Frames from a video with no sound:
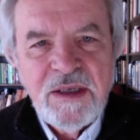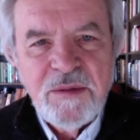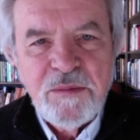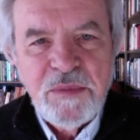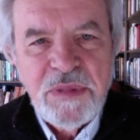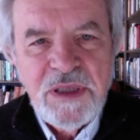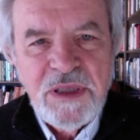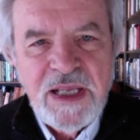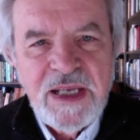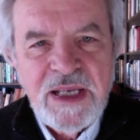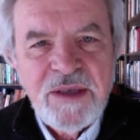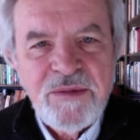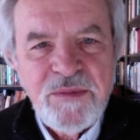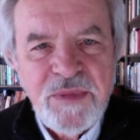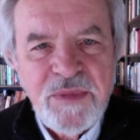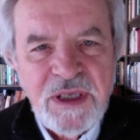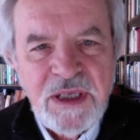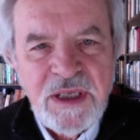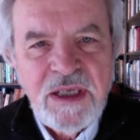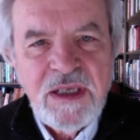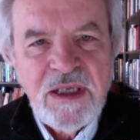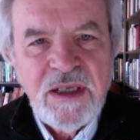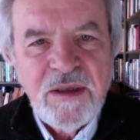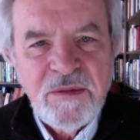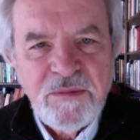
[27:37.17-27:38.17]
plan
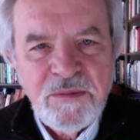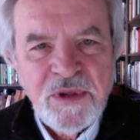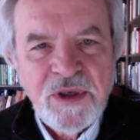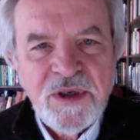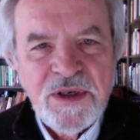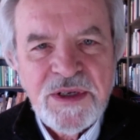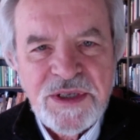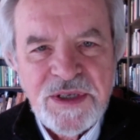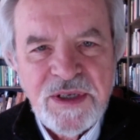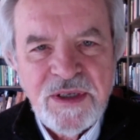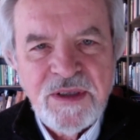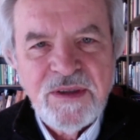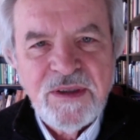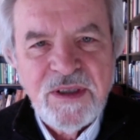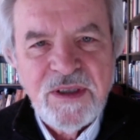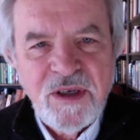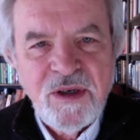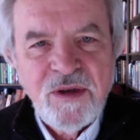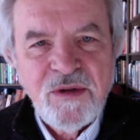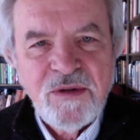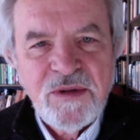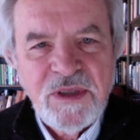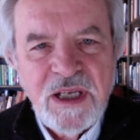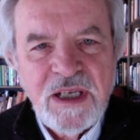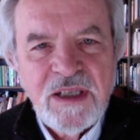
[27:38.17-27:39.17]
B person,
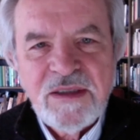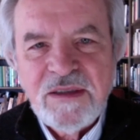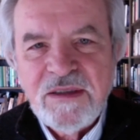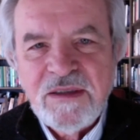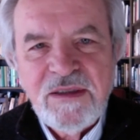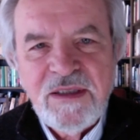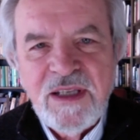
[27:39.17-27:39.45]
not